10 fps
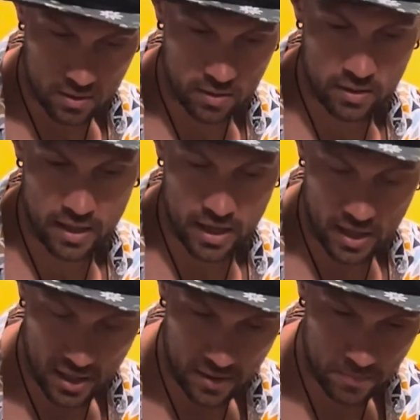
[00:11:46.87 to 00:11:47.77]
the
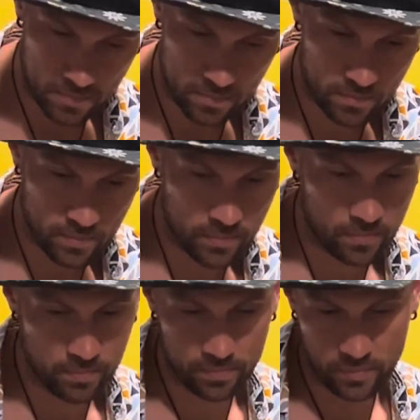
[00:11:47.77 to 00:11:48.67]
A,
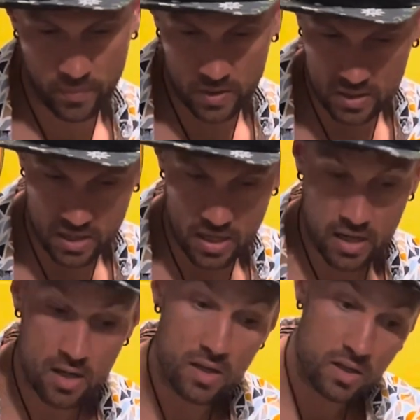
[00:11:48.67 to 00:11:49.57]
D,
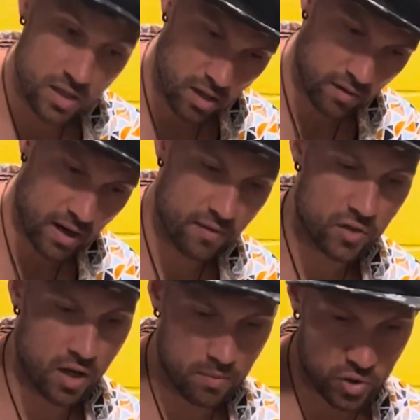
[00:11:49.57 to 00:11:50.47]
D over F
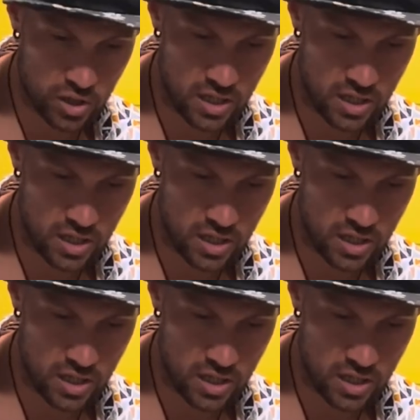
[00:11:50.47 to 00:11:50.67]
sharp, G,